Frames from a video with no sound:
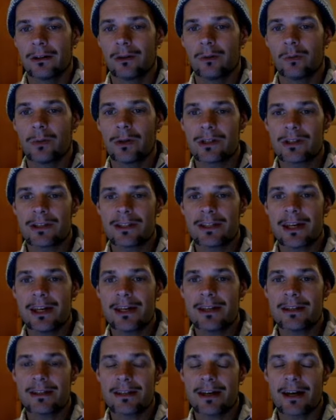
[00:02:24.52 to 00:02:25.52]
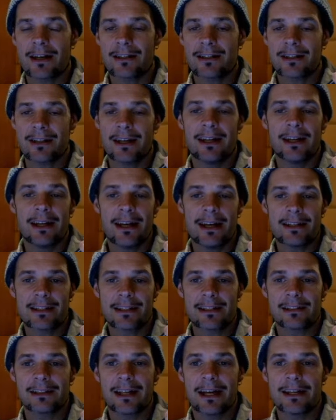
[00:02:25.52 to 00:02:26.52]
which scares us and
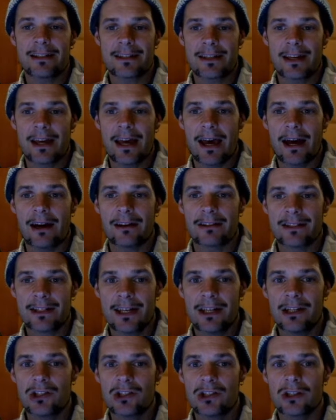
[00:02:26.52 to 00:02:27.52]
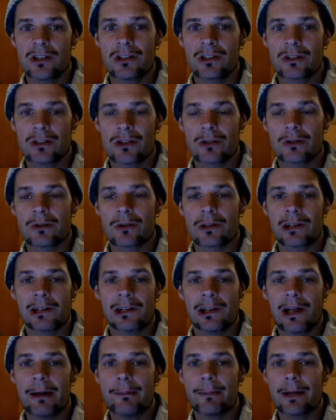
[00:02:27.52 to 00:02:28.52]
escalates our tension to
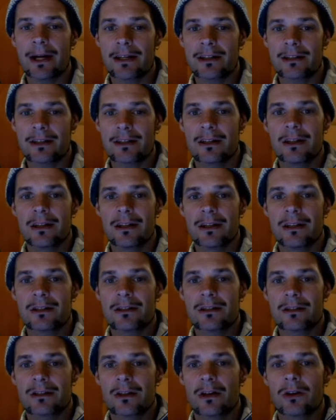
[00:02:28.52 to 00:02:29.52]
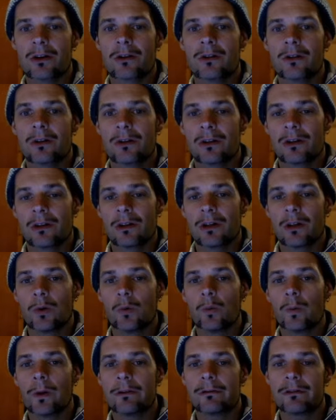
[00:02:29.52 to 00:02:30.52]
climax, and so
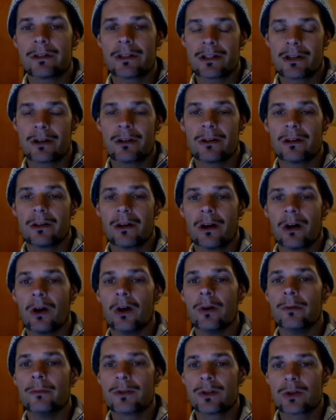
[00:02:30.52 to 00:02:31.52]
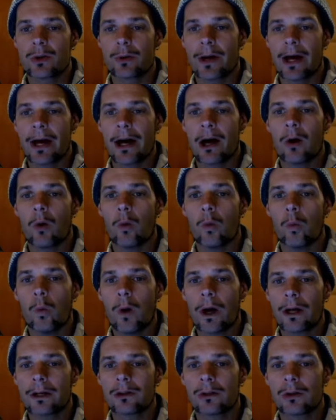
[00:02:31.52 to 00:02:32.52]
we return home to our
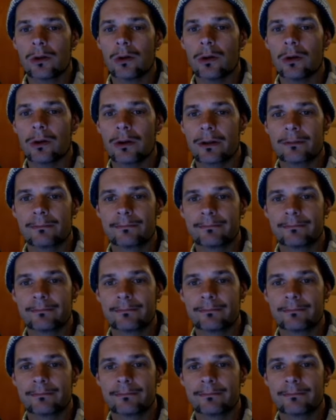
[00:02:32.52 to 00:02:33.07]
one chord.